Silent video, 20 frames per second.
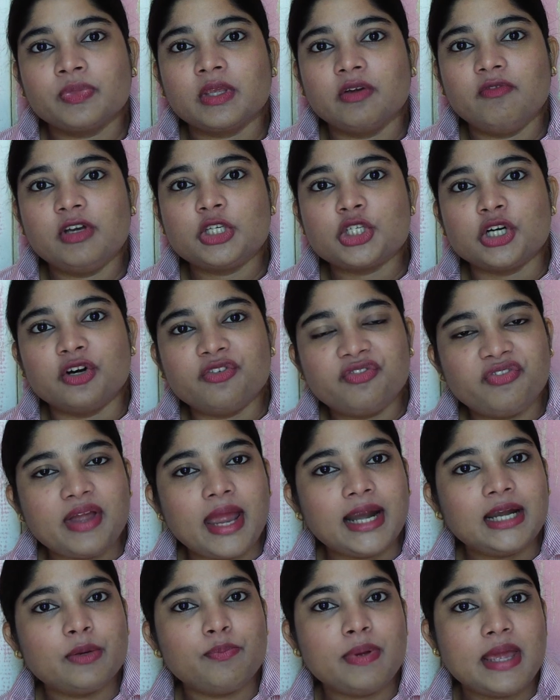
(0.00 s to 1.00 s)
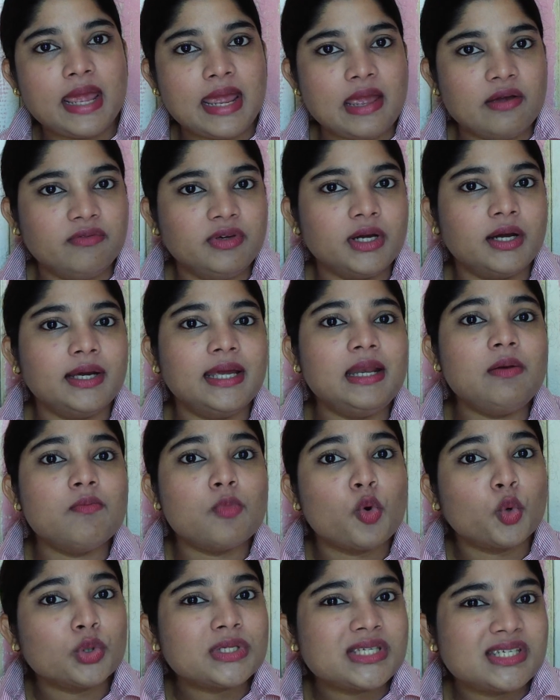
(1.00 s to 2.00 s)
which affect behavior in
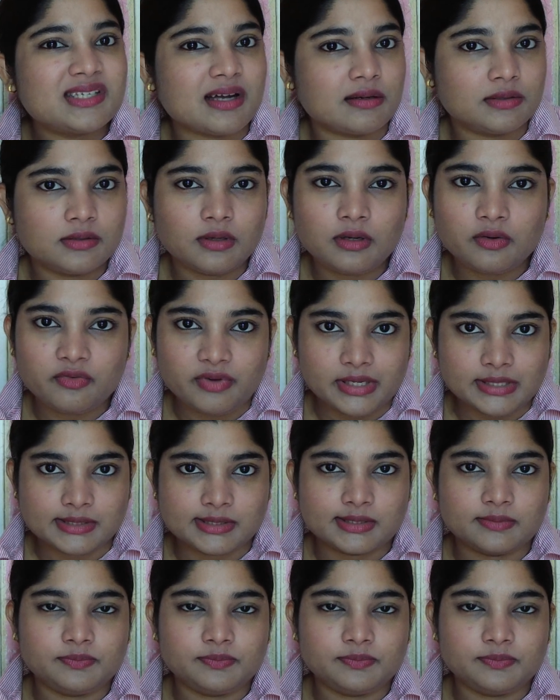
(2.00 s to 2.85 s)
most subtle ways.